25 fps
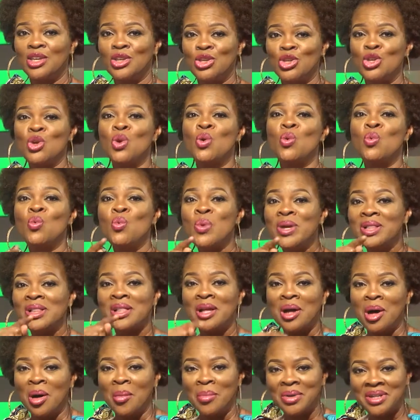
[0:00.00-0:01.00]
you will
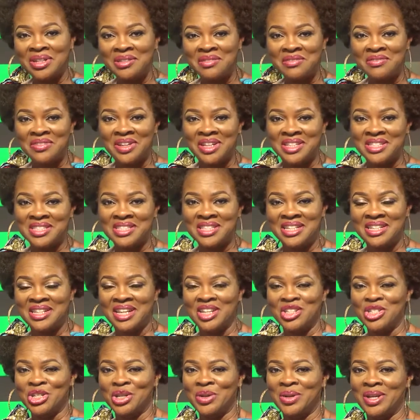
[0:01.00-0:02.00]
come and invest in
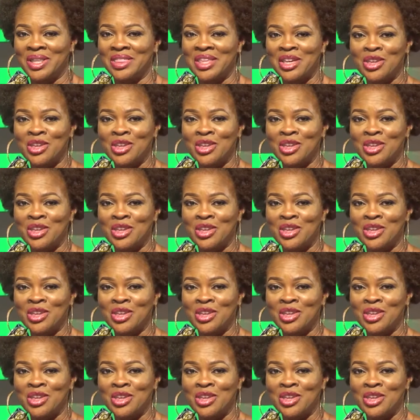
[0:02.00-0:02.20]
Nigeria.